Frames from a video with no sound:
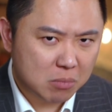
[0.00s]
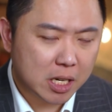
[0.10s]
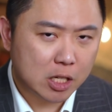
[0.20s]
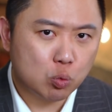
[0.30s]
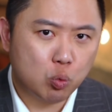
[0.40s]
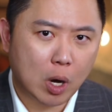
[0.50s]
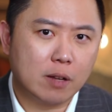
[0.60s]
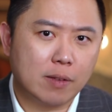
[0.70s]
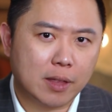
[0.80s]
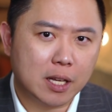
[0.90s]
it is one
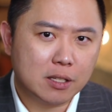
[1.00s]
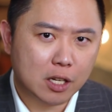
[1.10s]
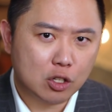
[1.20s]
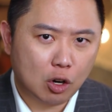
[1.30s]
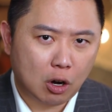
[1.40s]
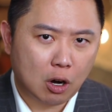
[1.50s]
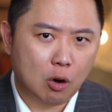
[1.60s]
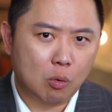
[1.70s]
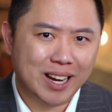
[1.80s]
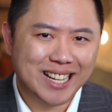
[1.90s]
of the things that you are
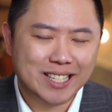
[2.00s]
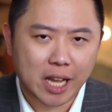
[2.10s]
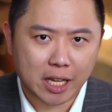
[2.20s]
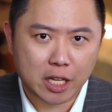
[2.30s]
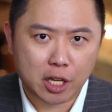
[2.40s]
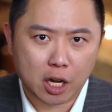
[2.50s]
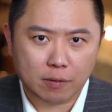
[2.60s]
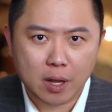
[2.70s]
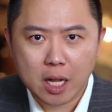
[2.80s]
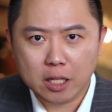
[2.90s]
already taking care
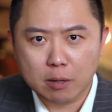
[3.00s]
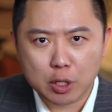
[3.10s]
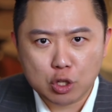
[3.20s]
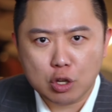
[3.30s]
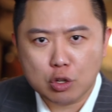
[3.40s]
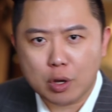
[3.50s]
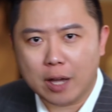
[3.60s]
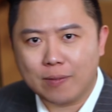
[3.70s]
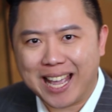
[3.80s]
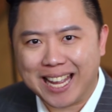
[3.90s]
of. Number 2, you
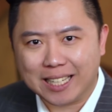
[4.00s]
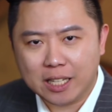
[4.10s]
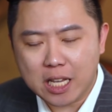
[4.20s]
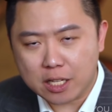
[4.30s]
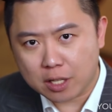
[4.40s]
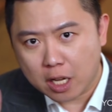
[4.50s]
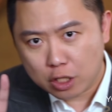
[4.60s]
have at least